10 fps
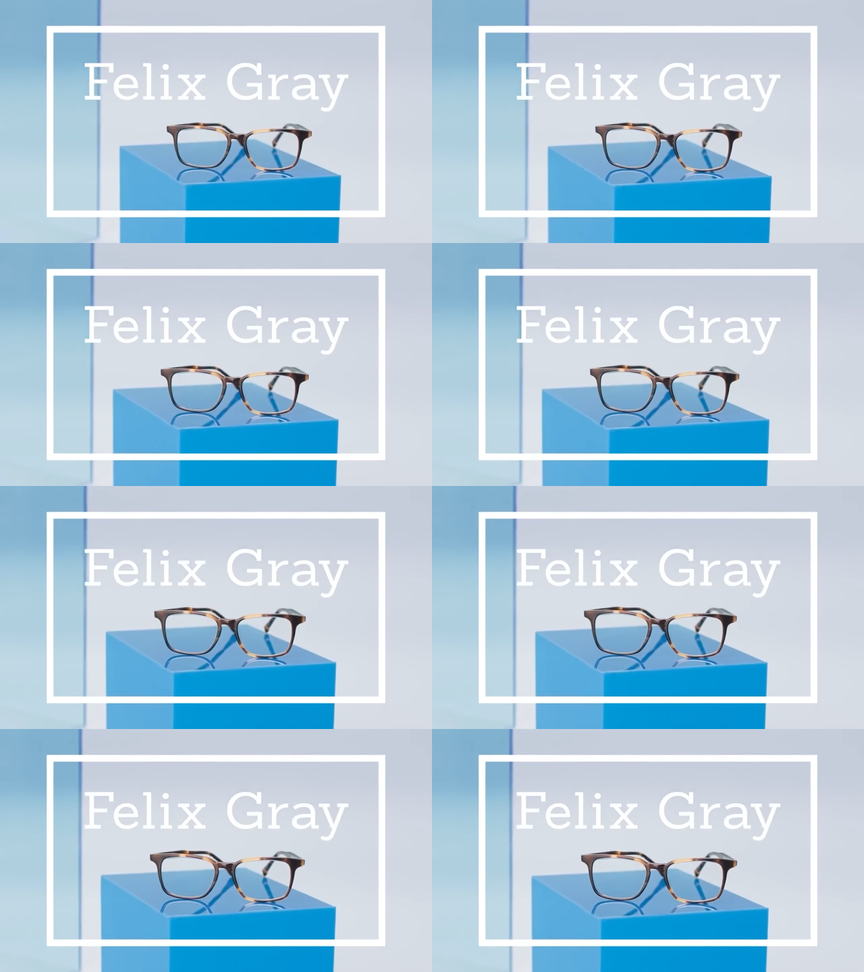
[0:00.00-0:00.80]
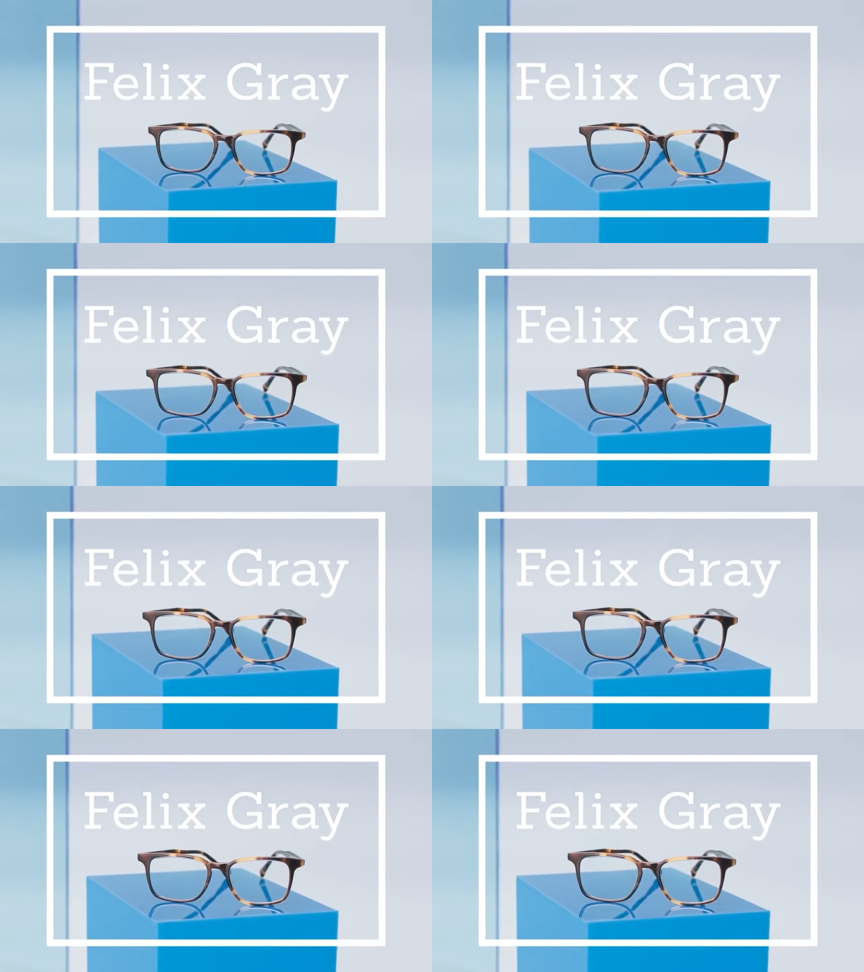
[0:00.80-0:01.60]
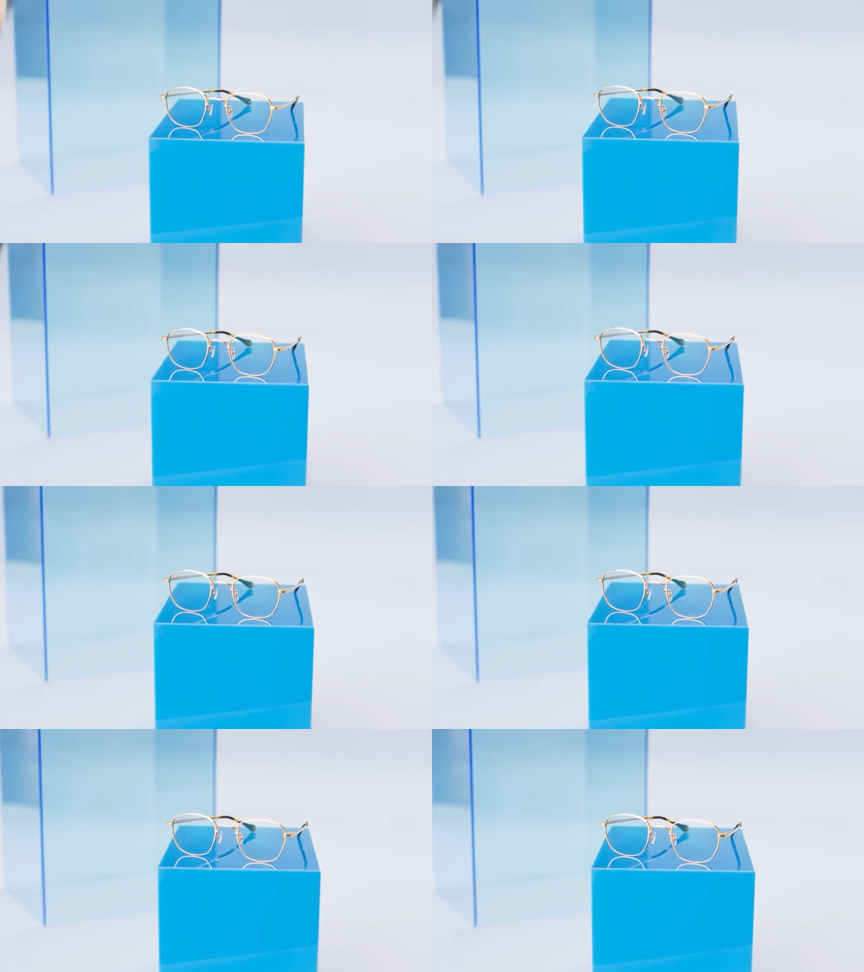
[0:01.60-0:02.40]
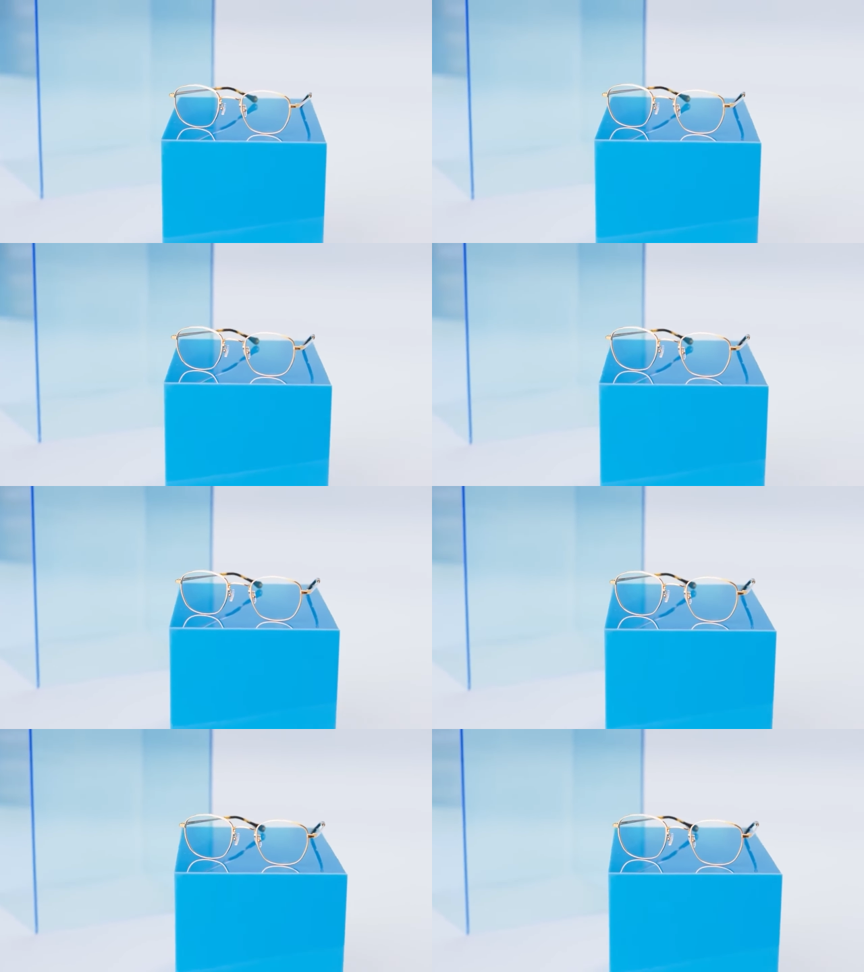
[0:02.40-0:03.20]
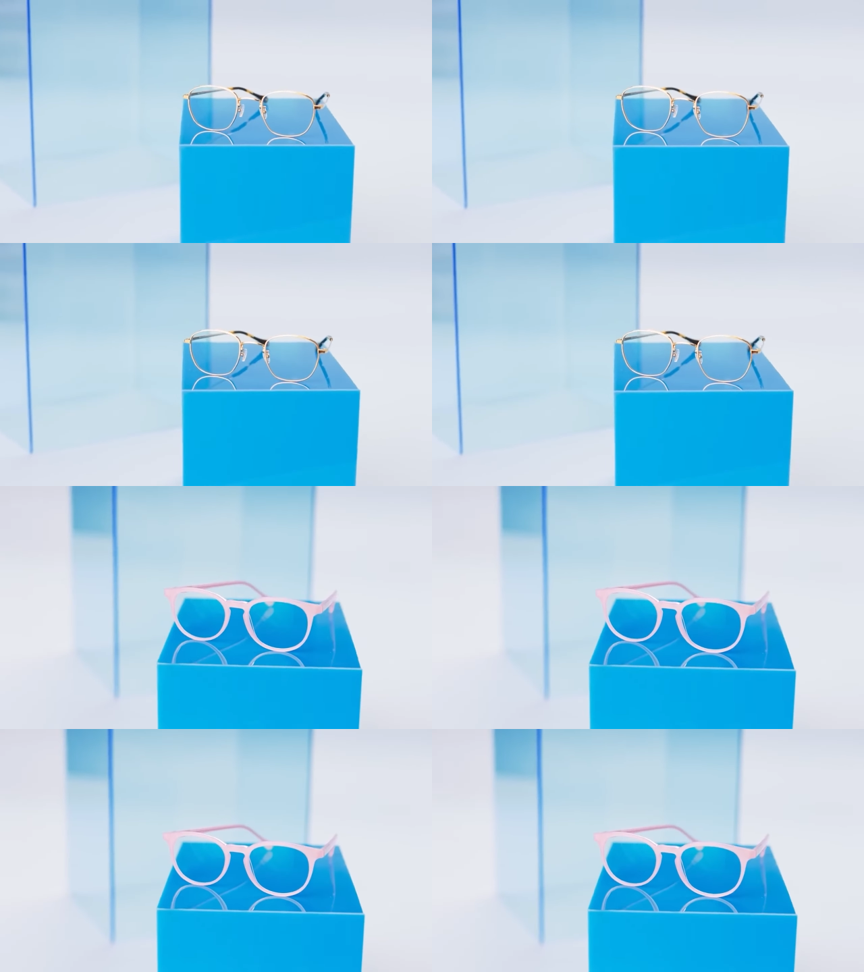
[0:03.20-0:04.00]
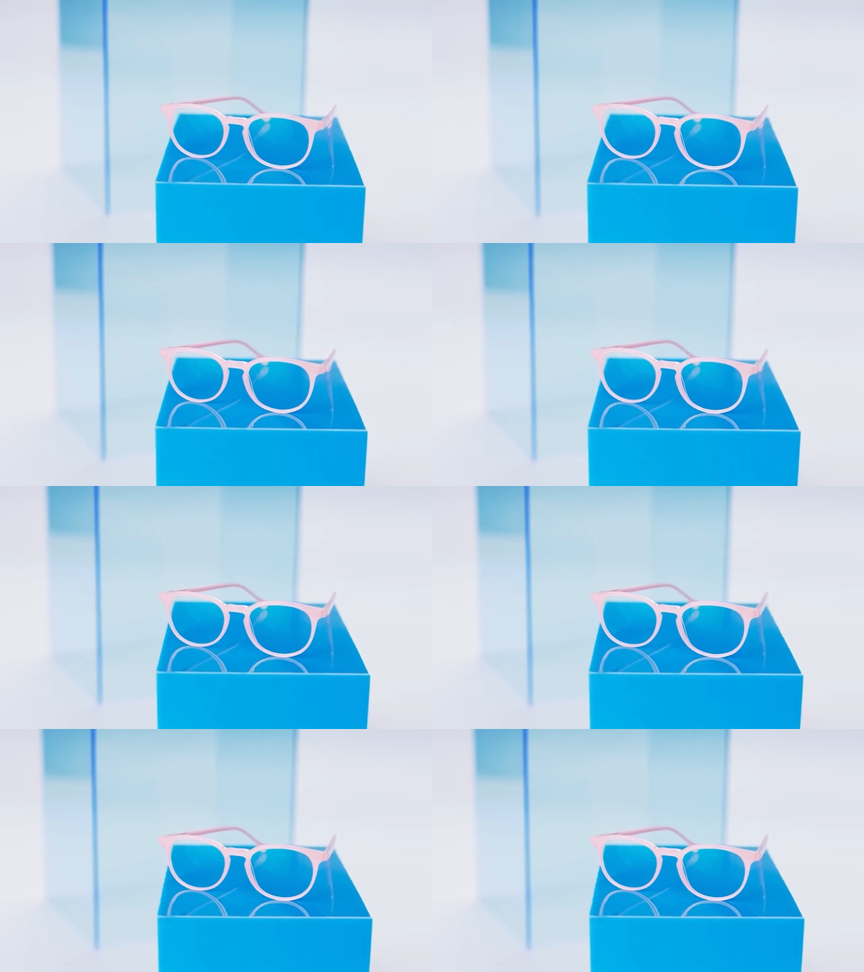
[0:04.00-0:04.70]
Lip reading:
[unreadable: no face in view]